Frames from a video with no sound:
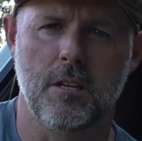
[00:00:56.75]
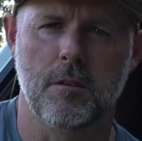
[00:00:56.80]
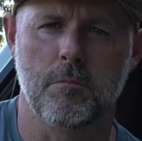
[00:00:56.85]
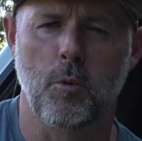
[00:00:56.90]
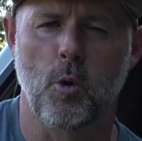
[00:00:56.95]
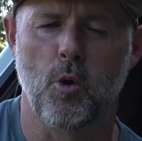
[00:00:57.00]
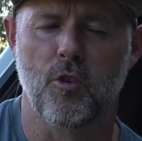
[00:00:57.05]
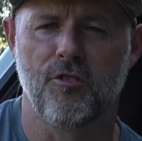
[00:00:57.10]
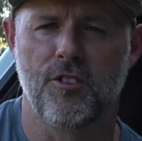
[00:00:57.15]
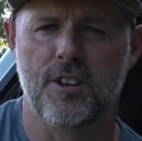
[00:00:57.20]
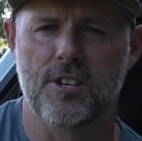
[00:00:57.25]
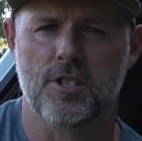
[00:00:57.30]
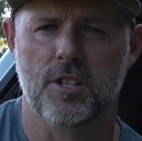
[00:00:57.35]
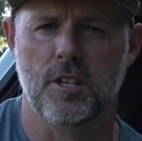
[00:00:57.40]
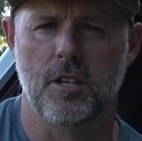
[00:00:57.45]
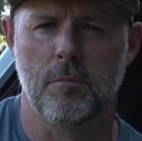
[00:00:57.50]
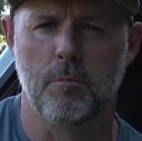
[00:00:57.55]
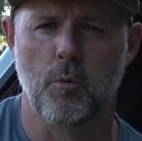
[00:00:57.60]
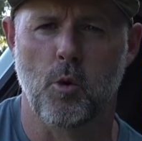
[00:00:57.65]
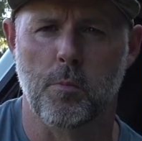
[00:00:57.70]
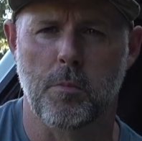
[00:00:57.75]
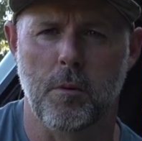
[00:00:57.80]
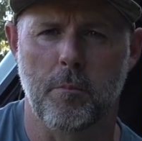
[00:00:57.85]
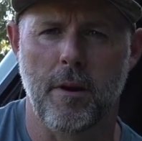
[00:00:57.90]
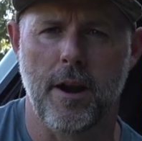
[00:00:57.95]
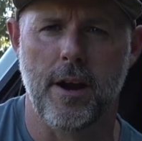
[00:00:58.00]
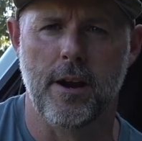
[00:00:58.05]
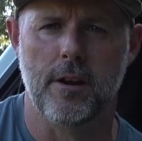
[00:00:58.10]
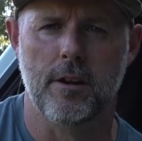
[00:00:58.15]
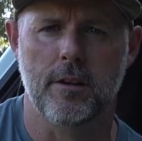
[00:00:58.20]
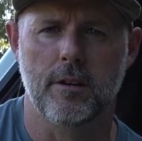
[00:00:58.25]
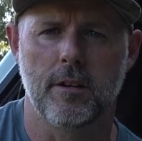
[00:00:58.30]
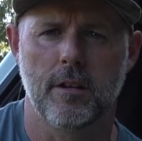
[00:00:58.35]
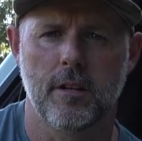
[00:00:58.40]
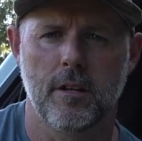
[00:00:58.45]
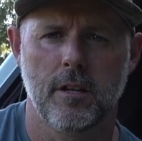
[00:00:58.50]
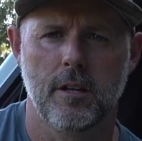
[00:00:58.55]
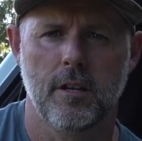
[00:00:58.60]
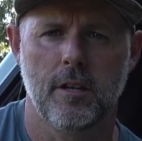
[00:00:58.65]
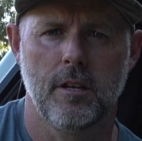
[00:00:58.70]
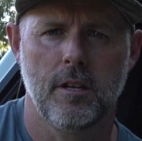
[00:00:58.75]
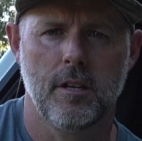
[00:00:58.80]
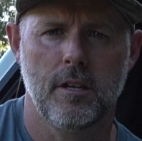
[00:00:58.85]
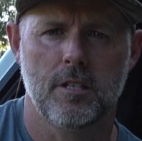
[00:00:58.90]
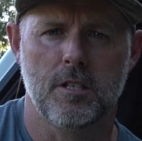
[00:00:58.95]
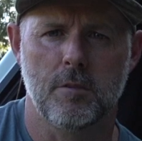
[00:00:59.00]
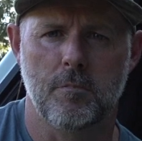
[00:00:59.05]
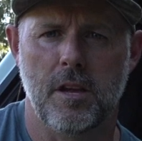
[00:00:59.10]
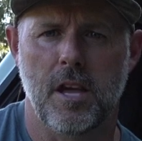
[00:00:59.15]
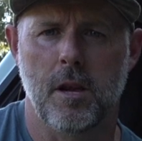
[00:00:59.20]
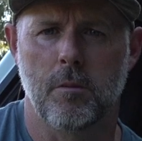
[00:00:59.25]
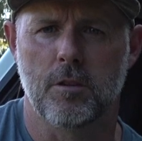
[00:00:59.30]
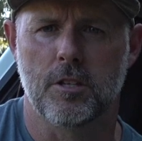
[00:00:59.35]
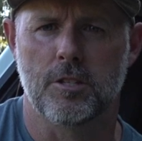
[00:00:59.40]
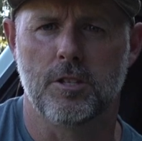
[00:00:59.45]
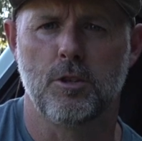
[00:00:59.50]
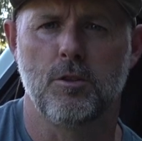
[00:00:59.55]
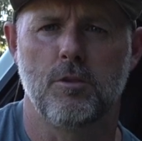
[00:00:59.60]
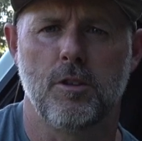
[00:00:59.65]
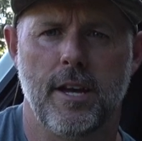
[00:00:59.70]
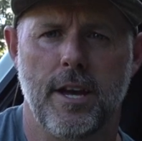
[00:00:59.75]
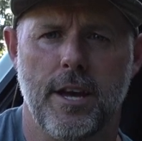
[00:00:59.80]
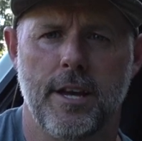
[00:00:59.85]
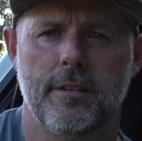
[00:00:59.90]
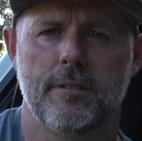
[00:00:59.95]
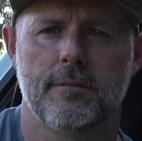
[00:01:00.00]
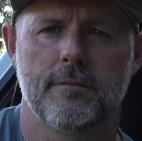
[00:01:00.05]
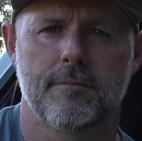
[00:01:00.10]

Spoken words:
more efficient and more prepared to be able to do that.